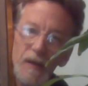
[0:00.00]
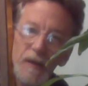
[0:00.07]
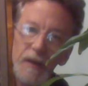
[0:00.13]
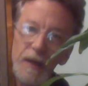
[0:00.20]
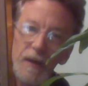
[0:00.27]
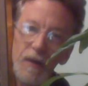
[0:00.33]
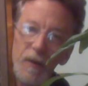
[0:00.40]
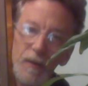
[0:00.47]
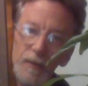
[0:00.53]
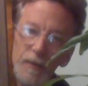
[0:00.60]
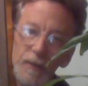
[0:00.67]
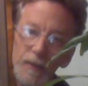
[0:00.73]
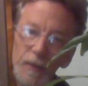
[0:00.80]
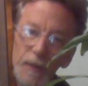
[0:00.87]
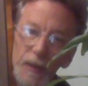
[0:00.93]
They go
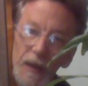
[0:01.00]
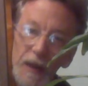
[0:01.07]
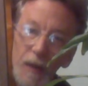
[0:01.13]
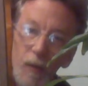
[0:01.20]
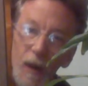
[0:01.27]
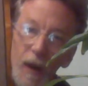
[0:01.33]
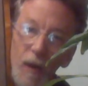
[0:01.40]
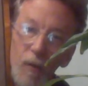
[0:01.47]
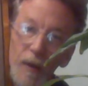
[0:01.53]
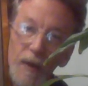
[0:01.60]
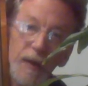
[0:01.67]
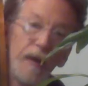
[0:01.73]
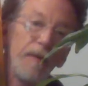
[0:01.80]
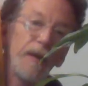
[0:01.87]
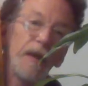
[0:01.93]
really well with
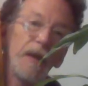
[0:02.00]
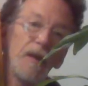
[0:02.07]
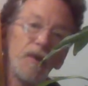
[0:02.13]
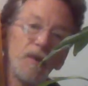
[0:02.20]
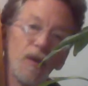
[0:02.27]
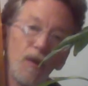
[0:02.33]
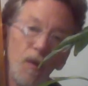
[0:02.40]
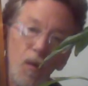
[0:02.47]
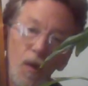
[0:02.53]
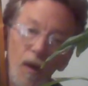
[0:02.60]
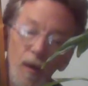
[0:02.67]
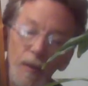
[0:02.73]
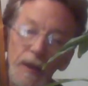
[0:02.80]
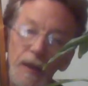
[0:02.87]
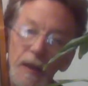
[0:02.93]
everything else on the wall
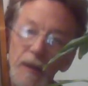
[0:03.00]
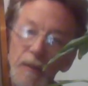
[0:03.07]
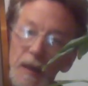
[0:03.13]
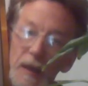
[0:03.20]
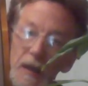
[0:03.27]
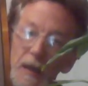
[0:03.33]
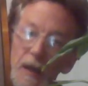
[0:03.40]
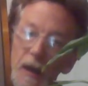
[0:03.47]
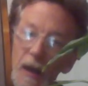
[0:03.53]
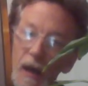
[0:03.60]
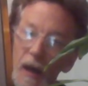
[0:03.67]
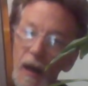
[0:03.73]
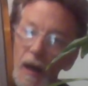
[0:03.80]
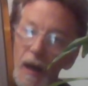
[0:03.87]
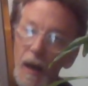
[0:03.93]
behind me.
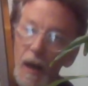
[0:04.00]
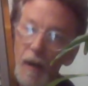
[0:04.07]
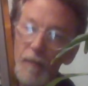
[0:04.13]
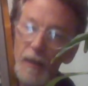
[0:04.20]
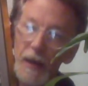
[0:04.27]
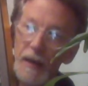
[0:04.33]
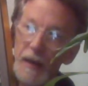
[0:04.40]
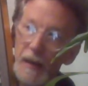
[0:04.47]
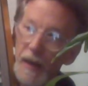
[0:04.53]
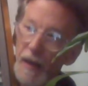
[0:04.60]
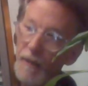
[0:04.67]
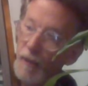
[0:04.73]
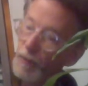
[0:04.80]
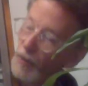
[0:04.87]
I kind of have a